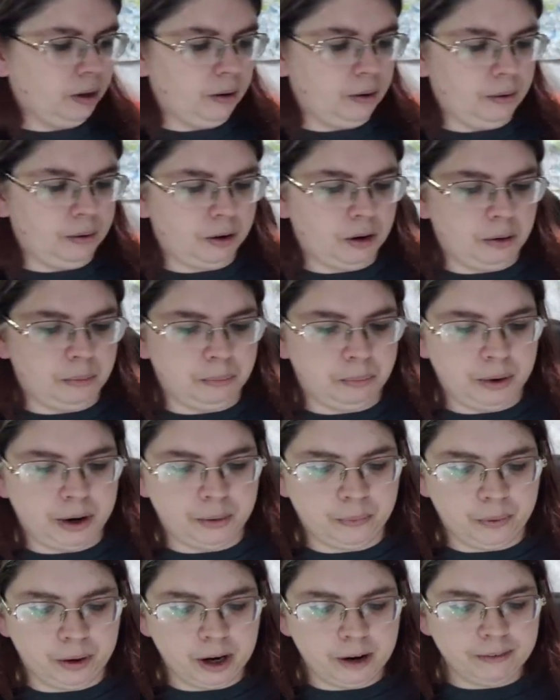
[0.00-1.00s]
I'm going to
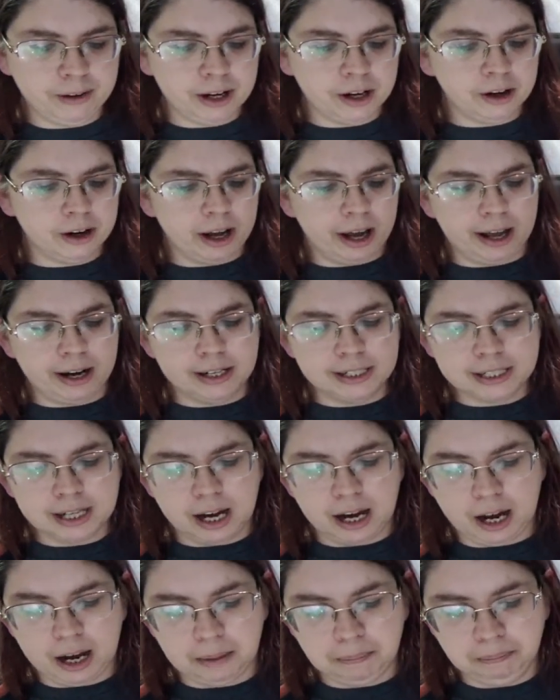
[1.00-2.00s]
bring one over here at a
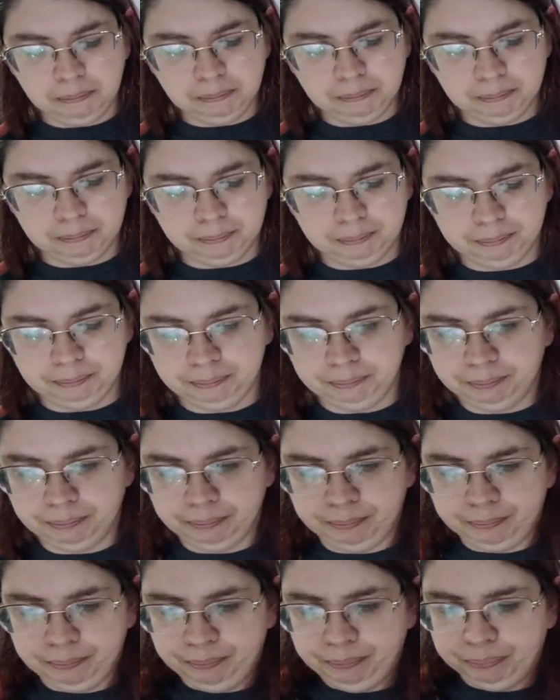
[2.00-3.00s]
time.
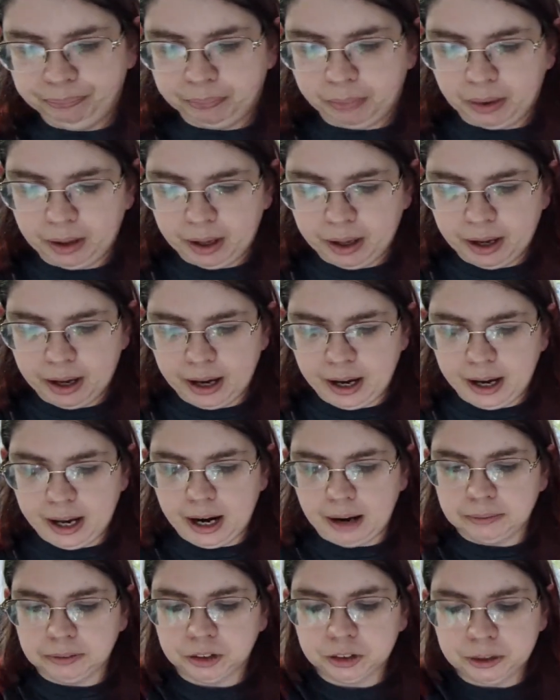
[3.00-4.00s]
And
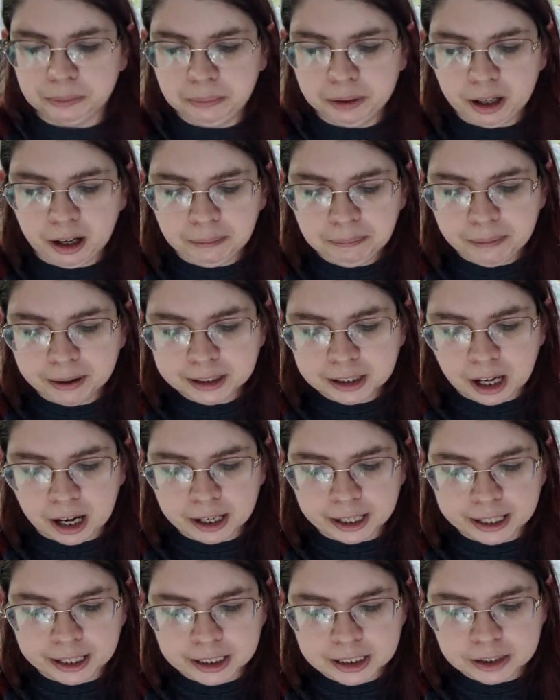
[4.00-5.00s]
I'm trimming off my
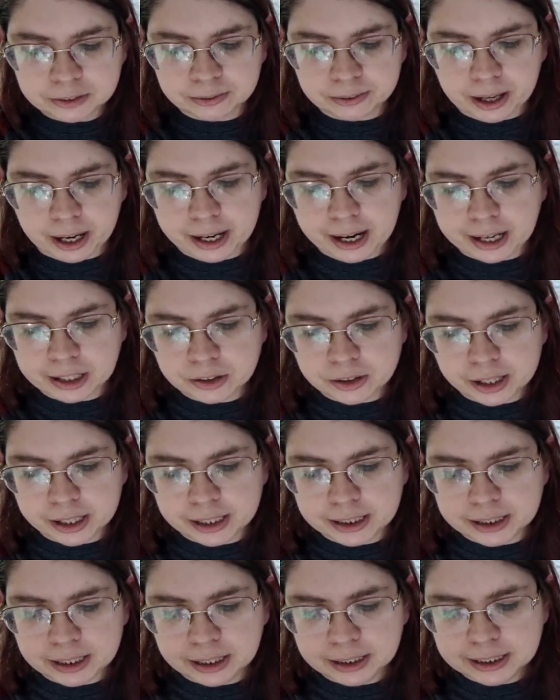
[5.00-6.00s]
dog ears right after I
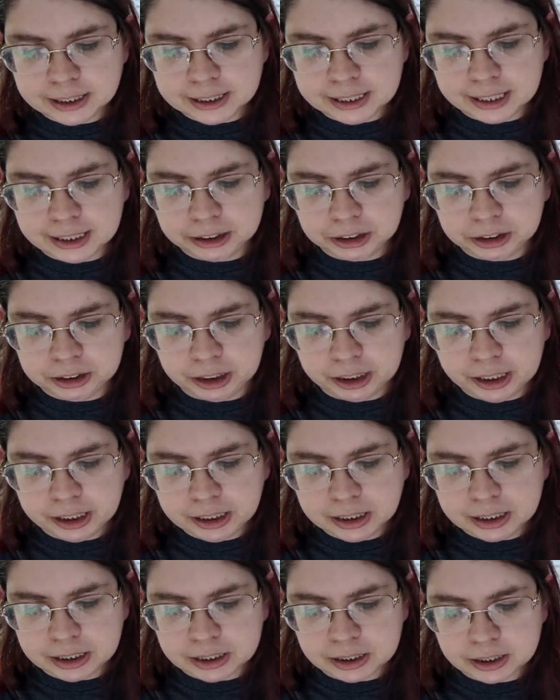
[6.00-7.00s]
get done stitch
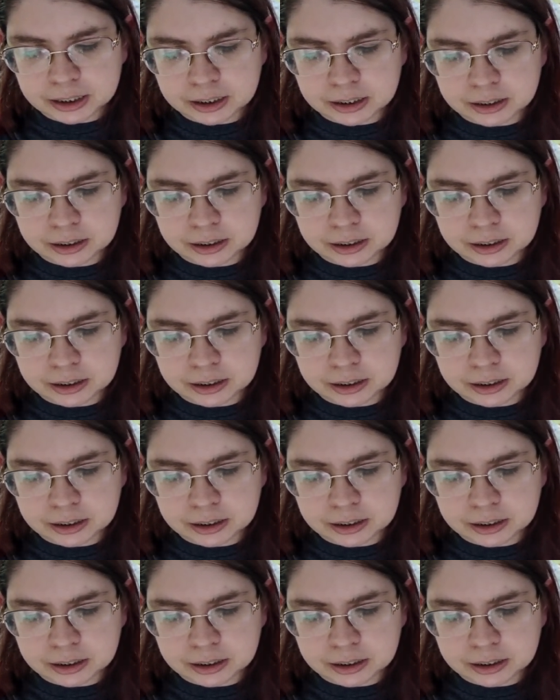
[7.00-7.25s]
next.